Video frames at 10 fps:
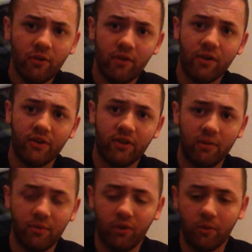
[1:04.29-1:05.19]
with our first
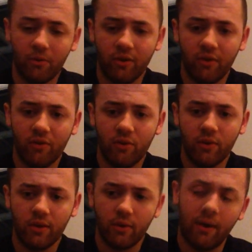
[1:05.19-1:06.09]
half performance. You know, I thought we
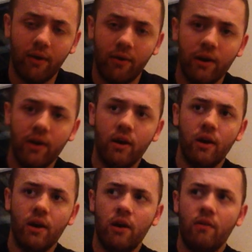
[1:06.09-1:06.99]
were going to come out
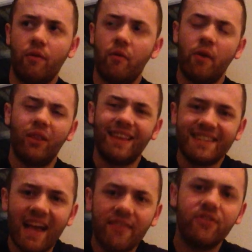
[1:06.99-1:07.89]
with real
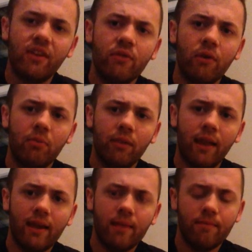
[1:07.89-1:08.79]
intensity to our
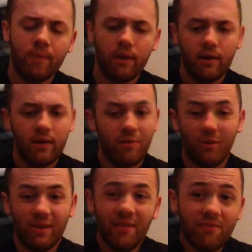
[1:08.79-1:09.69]
play, but
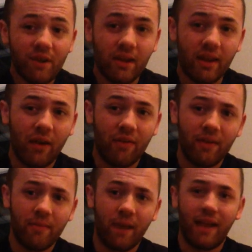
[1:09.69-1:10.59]
we didn't really. You know, I
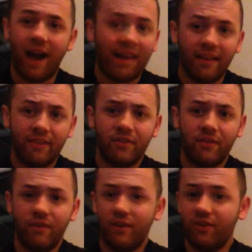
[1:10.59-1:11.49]
think the main highlight of
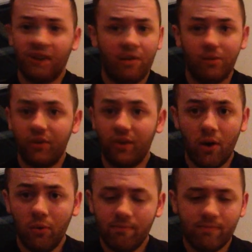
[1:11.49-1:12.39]
the first half was the
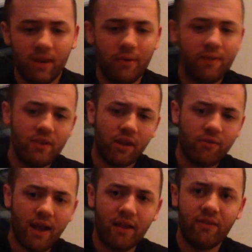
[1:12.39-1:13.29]
goal. You know, we didn't really
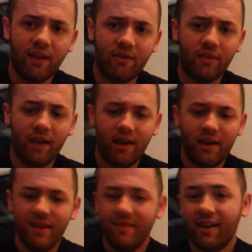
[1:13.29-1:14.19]
create anything after that,
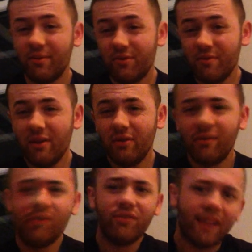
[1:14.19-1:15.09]
and it was a
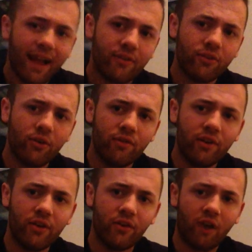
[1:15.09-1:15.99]
real flat sort of
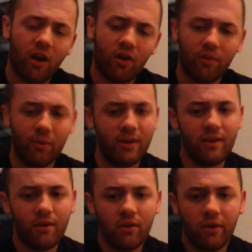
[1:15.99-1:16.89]
first half. But
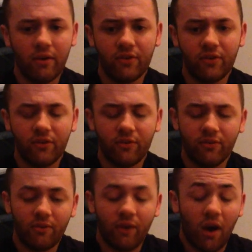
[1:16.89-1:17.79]
you know, you look at this
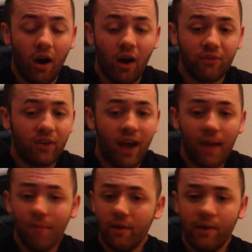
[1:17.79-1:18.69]
at half time,